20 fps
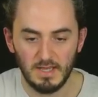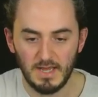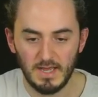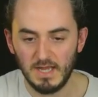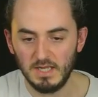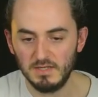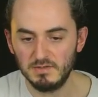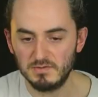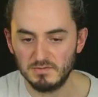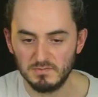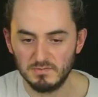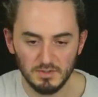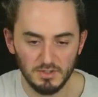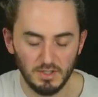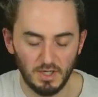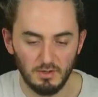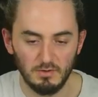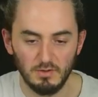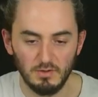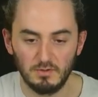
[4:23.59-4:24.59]
And, you
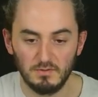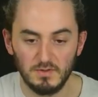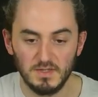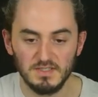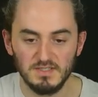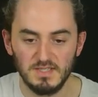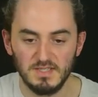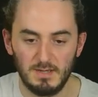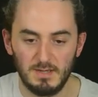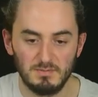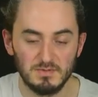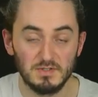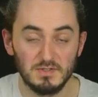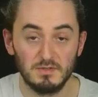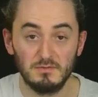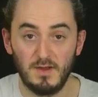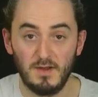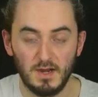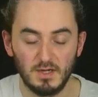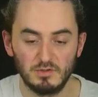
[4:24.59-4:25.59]
know, look, this happens to
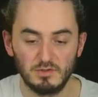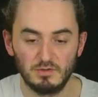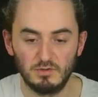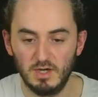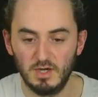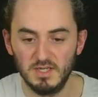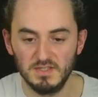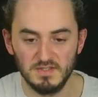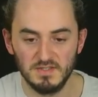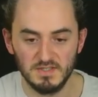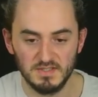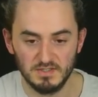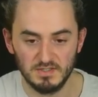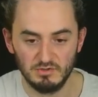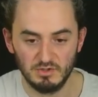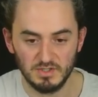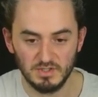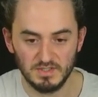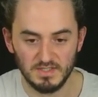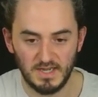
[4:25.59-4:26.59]
factorize. This is
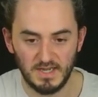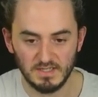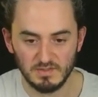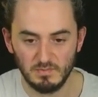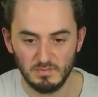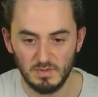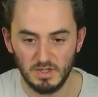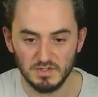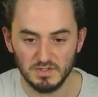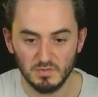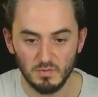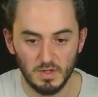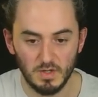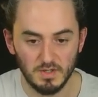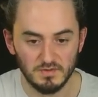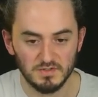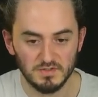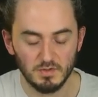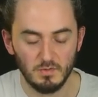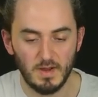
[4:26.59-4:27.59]
just x minus
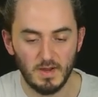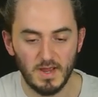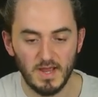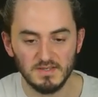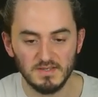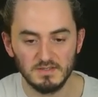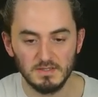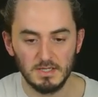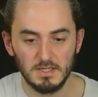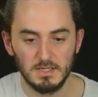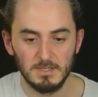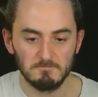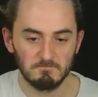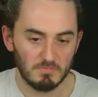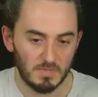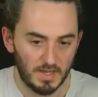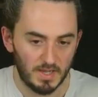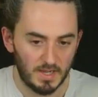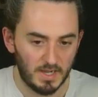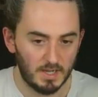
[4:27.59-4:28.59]
1 squared.
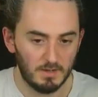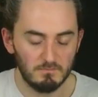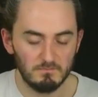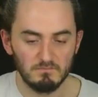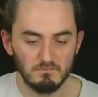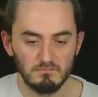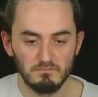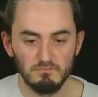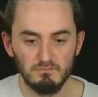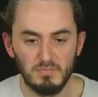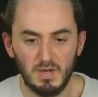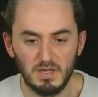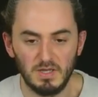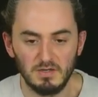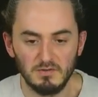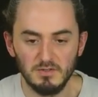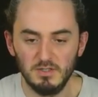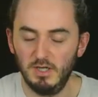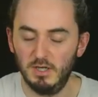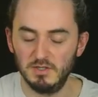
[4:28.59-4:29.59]
But,
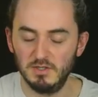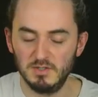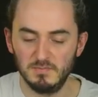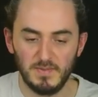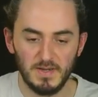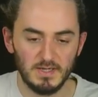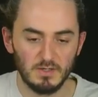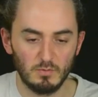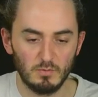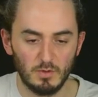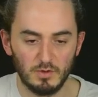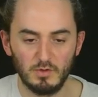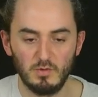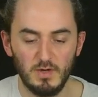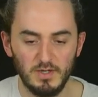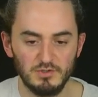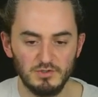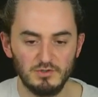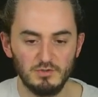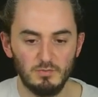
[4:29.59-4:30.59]
you know, depending on what the
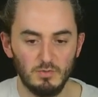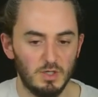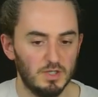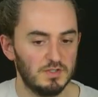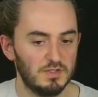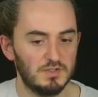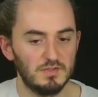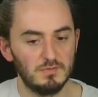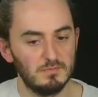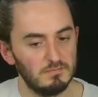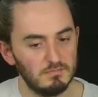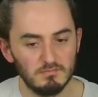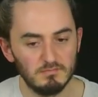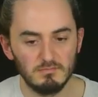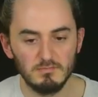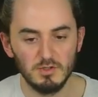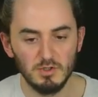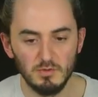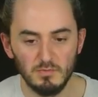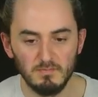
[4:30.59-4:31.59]
question was,
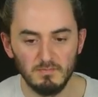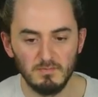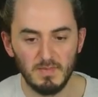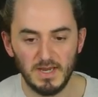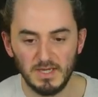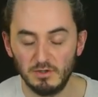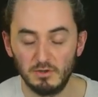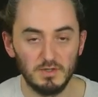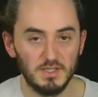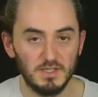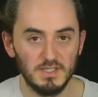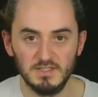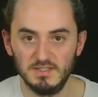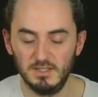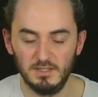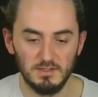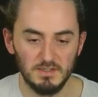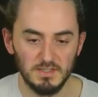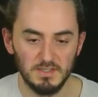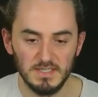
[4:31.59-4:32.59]
you may not need
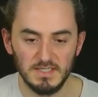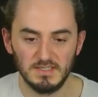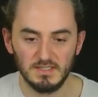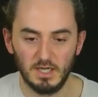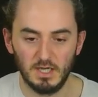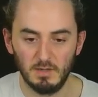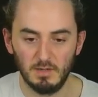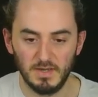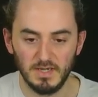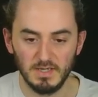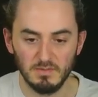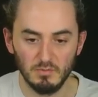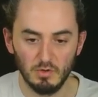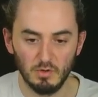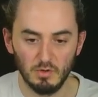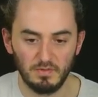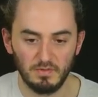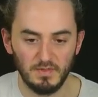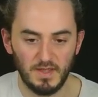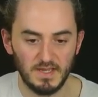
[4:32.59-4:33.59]
to neaten it up any
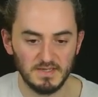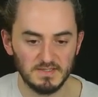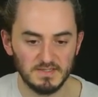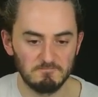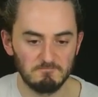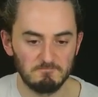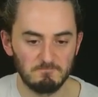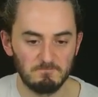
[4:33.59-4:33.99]
more than that.